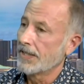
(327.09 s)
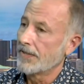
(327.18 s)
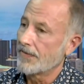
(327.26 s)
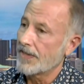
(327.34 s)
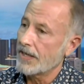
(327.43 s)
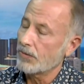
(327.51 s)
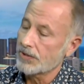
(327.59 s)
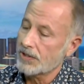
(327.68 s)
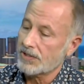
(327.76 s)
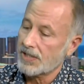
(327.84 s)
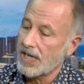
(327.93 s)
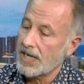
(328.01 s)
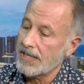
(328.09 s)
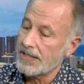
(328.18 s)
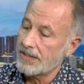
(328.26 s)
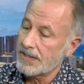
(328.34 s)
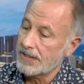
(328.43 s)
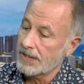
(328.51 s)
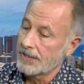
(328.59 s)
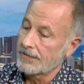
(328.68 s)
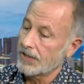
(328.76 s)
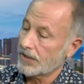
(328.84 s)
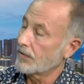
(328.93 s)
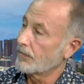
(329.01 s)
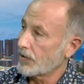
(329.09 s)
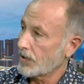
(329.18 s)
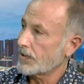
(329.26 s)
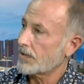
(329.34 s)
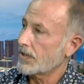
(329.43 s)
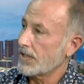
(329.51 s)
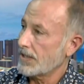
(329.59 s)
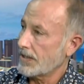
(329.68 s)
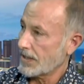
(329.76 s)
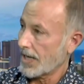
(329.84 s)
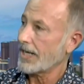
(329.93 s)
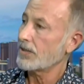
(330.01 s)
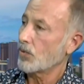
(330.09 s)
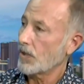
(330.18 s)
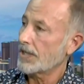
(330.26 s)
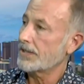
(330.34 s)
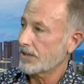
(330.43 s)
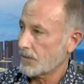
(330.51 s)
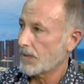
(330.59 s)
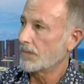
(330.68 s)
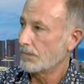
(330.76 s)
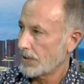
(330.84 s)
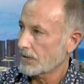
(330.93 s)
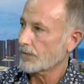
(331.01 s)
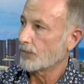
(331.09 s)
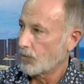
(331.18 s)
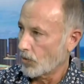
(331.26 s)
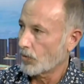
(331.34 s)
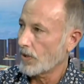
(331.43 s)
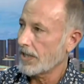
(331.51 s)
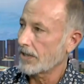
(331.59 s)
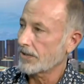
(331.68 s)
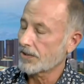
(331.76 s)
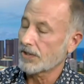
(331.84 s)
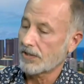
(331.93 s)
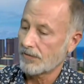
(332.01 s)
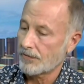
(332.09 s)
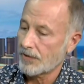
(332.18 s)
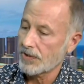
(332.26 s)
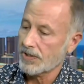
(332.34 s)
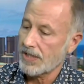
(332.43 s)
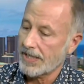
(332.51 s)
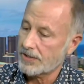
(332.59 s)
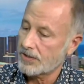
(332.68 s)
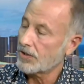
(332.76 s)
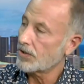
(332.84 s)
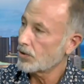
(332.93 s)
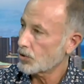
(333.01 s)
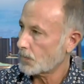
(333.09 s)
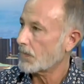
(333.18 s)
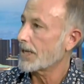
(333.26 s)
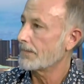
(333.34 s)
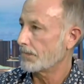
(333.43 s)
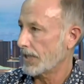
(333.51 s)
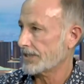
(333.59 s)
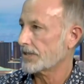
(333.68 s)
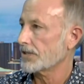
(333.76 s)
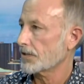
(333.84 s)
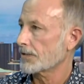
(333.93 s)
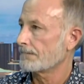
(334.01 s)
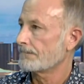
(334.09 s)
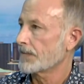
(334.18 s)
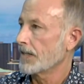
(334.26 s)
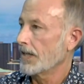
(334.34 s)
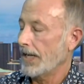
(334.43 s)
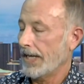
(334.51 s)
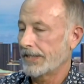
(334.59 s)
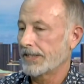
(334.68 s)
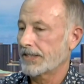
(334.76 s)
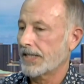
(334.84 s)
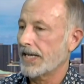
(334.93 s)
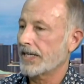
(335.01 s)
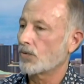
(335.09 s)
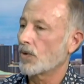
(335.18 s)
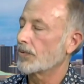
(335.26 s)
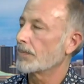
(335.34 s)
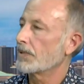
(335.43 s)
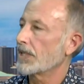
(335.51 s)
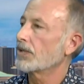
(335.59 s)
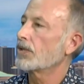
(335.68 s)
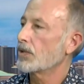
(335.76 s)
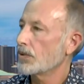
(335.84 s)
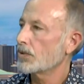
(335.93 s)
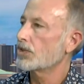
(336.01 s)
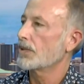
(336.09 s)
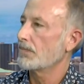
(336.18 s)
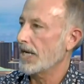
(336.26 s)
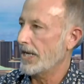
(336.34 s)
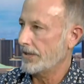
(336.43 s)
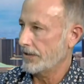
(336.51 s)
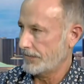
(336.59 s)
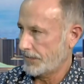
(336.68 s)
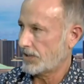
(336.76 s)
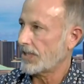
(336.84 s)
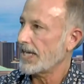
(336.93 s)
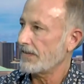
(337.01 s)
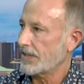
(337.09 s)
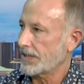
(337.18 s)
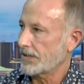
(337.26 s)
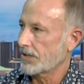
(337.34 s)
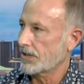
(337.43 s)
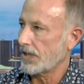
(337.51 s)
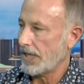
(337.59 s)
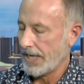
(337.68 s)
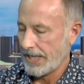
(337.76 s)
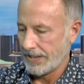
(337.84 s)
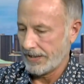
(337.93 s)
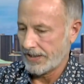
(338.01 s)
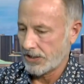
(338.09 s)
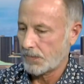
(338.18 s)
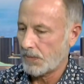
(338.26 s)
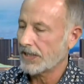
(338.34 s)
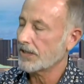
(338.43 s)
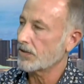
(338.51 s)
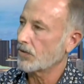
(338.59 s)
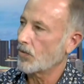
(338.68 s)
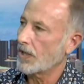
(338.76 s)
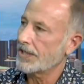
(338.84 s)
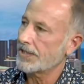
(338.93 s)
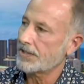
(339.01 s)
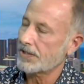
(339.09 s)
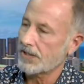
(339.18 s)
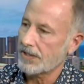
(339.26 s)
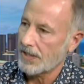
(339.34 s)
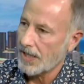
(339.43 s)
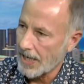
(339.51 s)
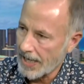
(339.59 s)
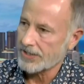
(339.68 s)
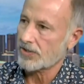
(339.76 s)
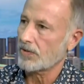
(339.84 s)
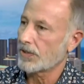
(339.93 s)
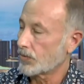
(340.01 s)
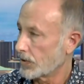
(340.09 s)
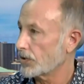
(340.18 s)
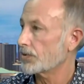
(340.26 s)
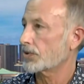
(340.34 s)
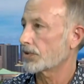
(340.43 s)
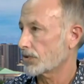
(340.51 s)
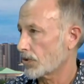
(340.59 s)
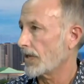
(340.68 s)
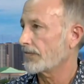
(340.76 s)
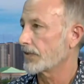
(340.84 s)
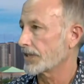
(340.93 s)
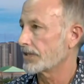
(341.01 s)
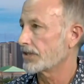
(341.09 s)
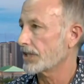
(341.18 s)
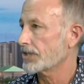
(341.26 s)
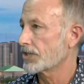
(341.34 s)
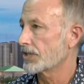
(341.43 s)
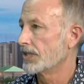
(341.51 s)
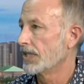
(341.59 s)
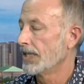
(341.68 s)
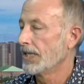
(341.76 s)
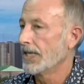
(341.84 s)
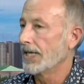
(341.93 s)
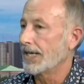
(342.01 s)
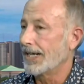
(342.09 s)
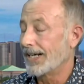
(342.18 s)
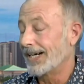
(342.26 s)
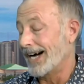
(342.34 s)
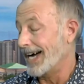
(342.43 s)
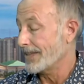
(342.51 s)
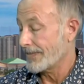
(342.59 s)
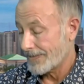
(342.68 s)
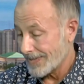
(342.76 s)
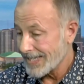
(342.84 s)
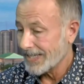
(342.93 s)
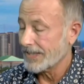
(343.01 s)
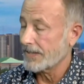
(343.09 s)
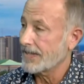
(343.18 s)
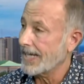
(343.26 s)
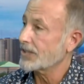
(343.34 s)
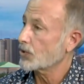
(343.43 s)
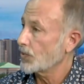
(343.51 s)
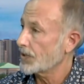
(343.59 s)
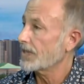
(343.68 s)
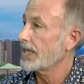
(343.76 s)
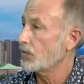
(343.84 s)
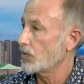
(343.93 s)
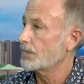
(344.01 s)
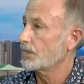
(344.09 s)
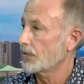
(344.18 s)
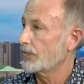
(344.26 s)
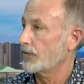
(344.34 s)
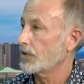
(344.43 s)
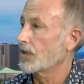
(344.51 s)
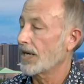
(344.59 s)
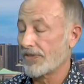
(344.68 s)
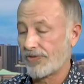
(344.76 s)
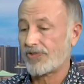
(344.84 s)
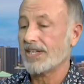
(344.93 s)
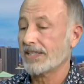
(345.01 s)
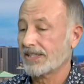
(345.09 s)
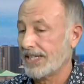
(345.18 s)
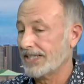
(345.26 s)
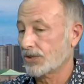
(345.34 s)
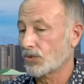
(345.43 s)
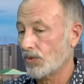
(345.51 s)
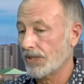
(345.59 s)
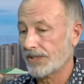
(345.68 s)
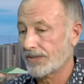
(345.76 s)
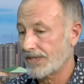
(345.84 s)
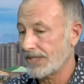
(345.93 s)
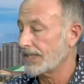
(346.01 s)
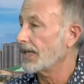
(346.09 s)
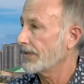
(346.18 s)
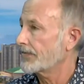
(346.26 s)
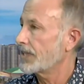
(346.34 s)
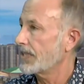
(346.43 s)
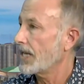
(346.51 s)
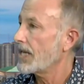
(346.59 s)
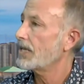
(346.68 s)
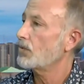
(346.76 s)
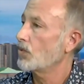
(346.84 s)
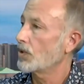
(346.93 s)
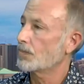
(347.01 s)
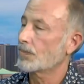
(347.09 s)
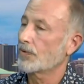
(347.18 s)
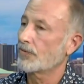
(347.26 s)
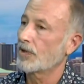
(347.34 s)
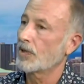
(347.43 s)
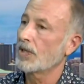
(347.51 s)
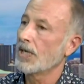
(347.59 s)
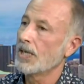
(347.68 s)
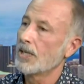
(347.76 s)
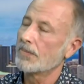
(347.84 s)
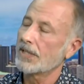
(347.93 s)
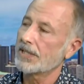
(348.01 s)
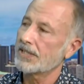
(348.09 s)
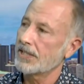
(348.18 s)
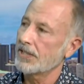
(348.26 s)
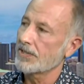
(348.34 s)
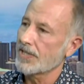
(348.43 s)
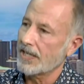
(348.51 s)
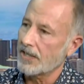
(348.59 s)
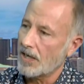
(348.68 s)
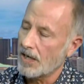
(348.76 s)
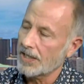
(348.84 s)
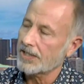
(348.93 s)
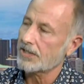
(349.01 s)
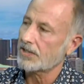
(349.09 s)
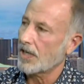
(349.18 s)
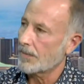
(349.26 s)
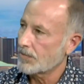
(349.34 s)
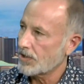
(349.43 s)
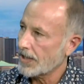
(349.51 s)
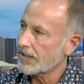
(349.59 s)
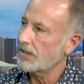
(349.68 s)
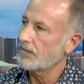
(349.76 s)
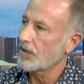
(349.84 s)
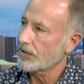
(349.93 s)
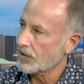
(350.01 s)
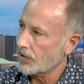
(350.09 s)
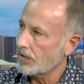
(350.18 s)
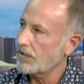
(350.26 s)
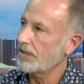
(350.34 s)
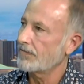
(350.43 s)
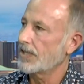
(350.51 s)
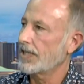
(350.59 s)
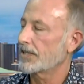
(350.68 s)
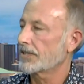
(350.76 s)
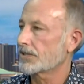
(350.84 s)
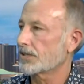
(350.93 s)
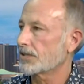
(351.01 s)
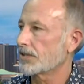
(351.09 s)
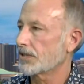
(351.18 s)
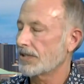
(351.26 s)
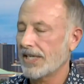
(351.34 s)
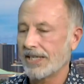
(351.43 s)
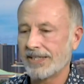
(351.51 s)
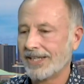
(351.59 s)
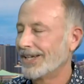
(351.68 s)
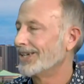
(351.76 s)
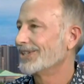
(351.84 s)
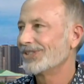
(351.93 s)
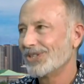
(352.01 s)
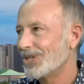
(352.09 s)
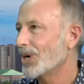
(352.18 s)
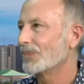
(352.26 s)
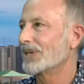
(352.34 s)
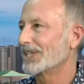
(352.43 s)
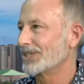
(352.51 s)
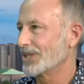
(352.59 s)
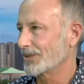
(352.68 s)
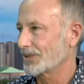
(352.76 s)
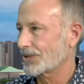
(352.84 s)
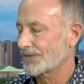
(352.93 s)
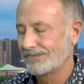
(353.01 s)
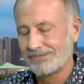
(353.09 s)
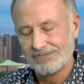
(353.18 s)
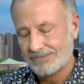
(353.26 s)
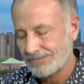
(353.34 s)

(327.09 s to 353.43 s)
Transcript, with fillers: they will decide that to convert the guideway that's been built for rail, to convert that to use by buses and to take what would be a huge amount of savings and expend it in ways that actually reduces traffic congestion, mm -hmm. uh, I think that's what they would prefer. I think that's what the FTA will prefer. But until that honest, objective, alternative analysis is done, nobody. We don't know what knows. it's going to cost.